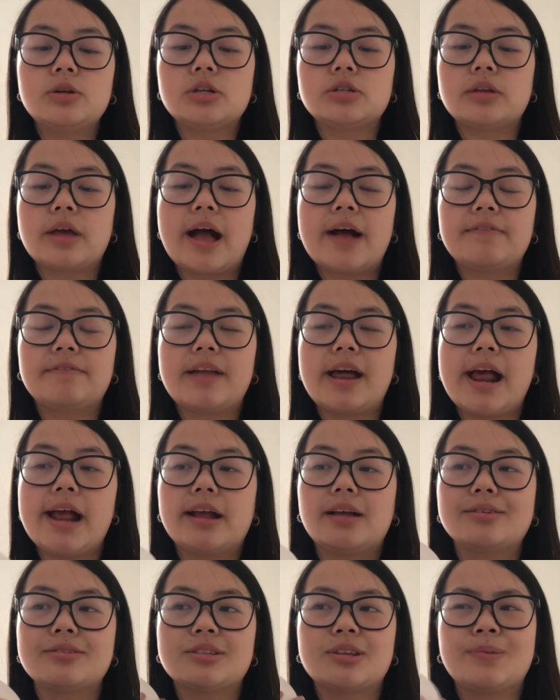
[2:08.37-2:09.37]
I just have
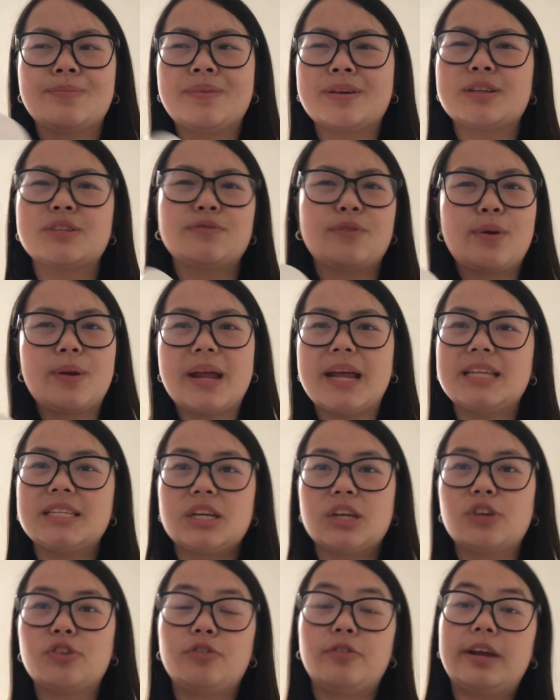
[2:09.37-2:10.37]
like some
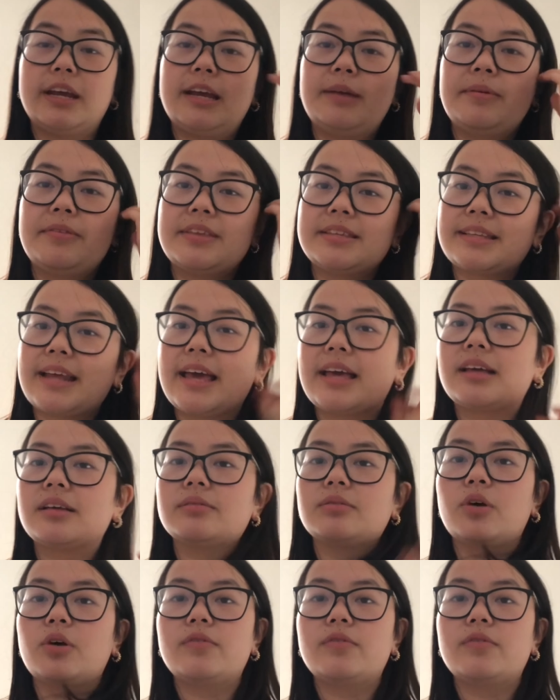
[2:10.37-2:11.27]
exfoliating cream and there's like